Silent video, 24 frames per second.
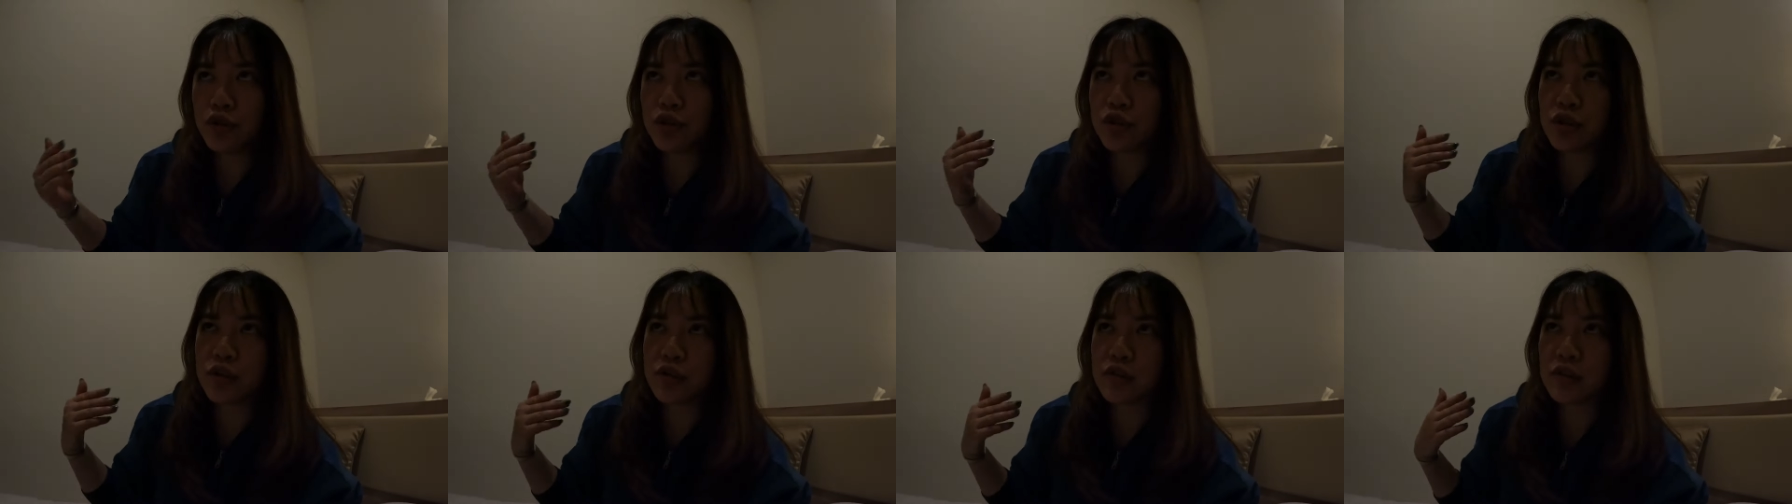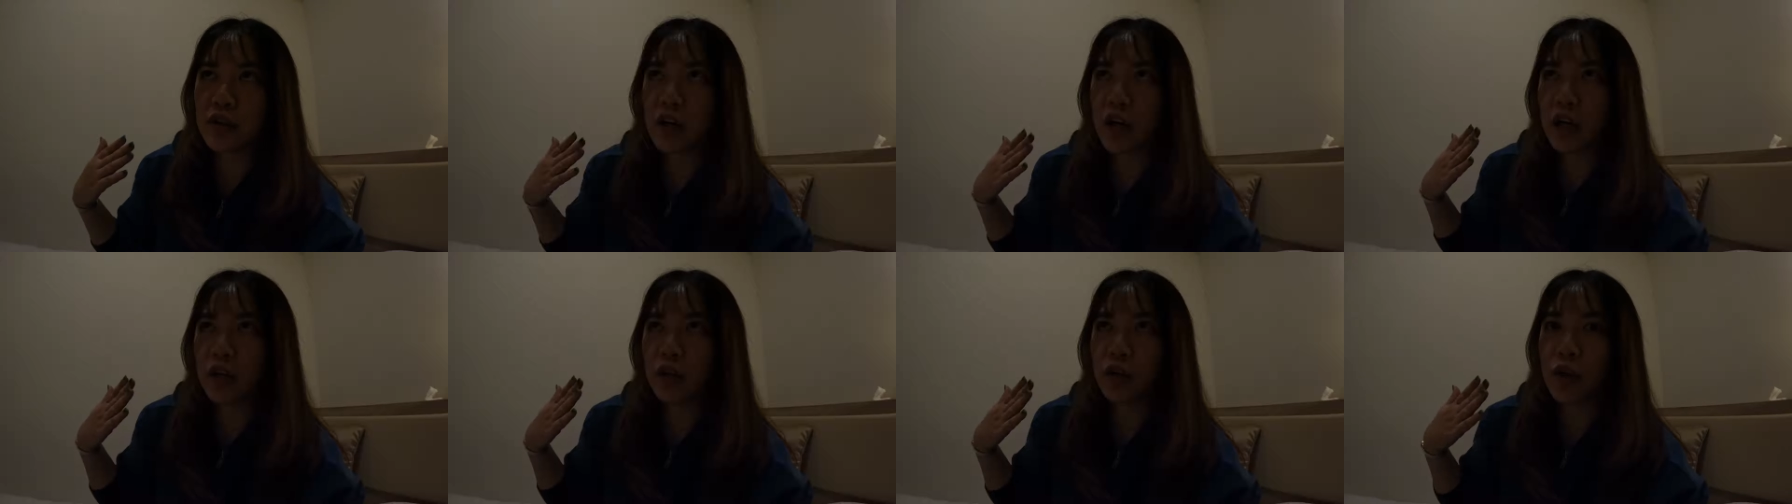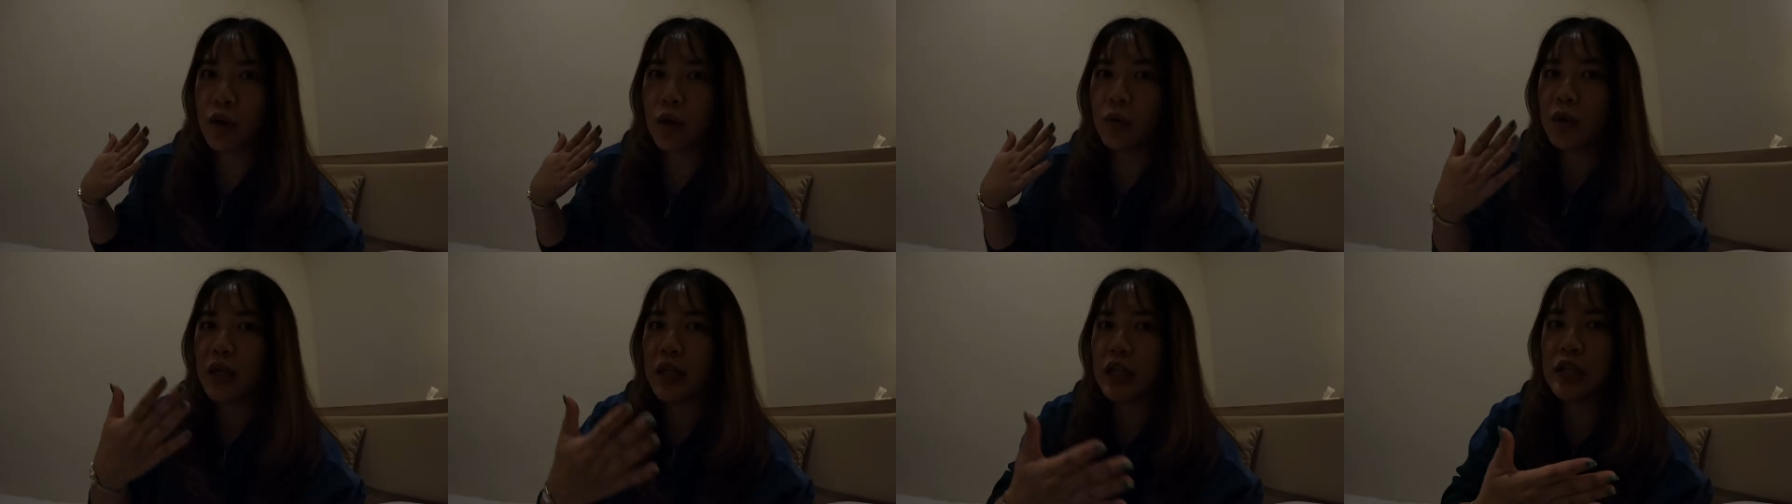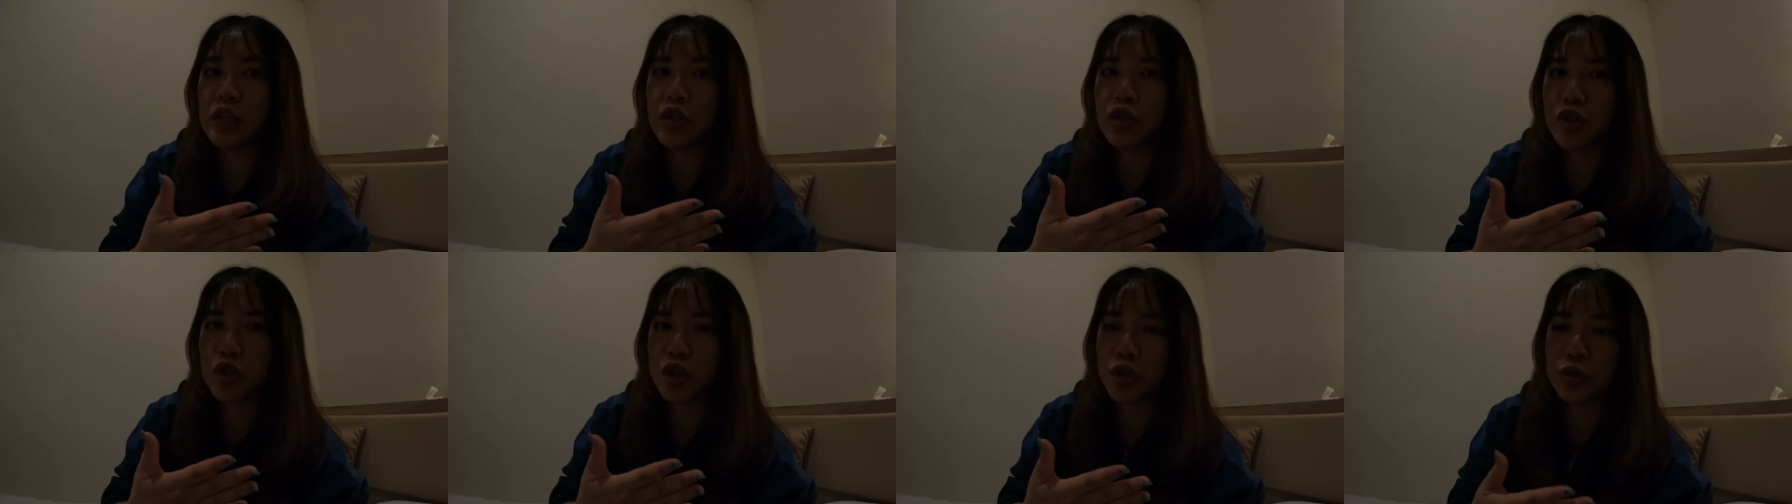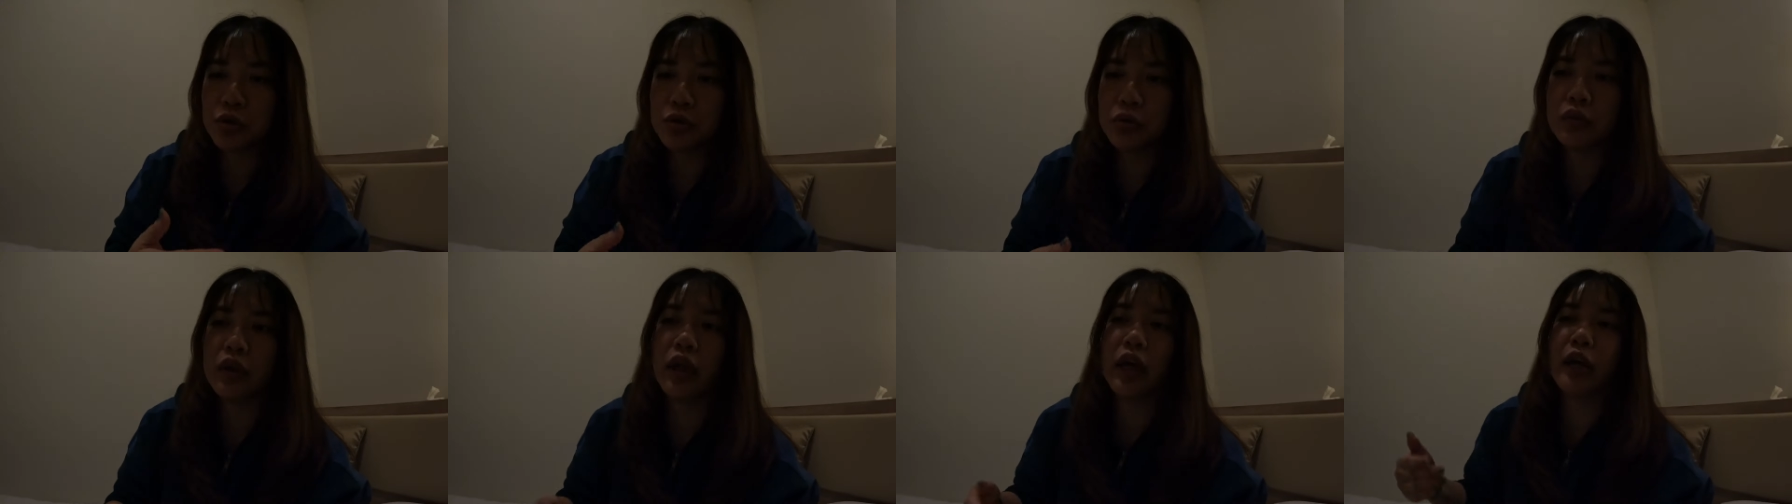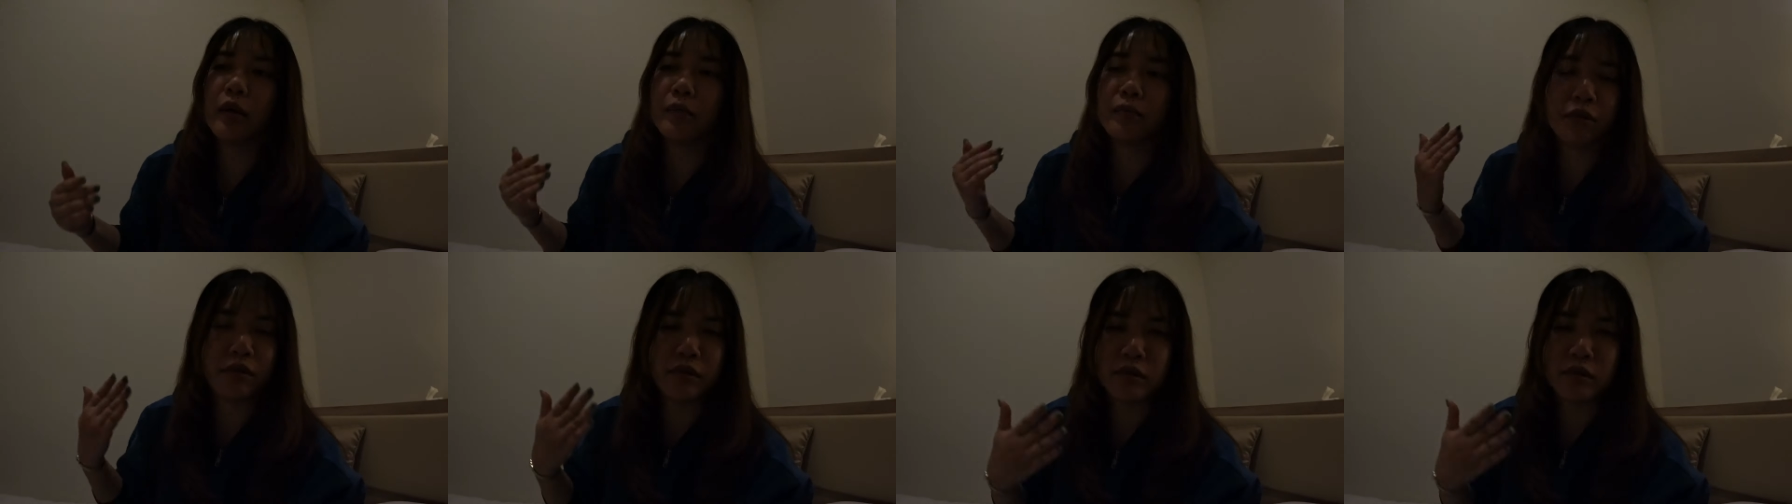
You just can't go into like